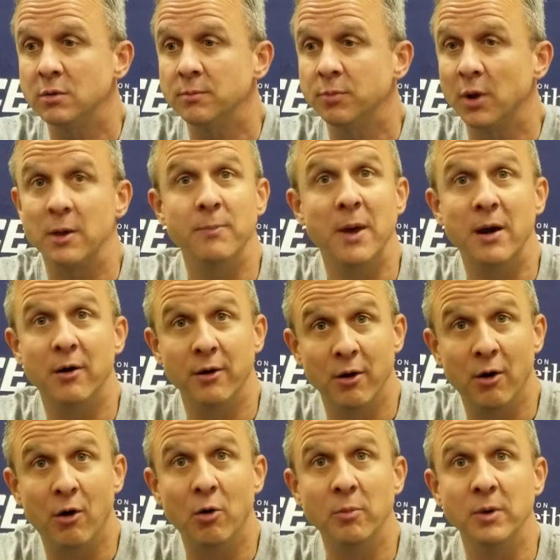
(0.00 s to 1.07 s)
play better at
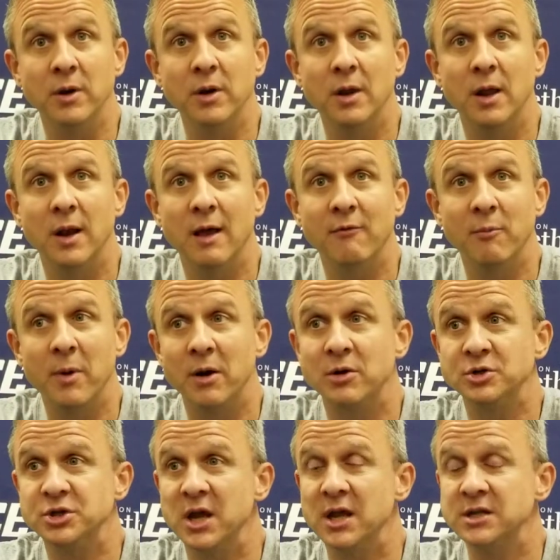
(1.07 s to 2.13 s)
home and have a better
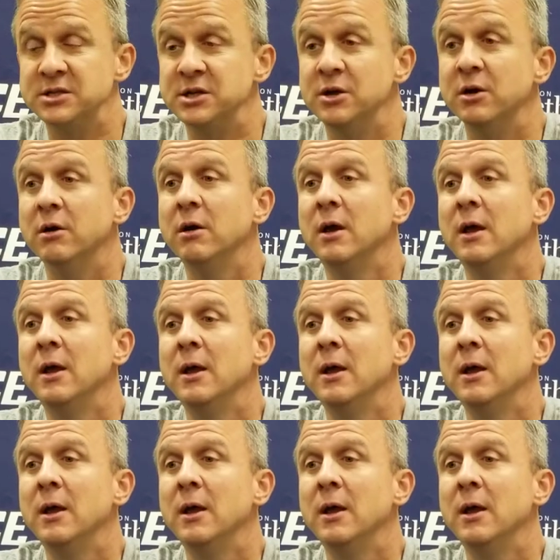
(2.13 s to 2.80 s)
chance here.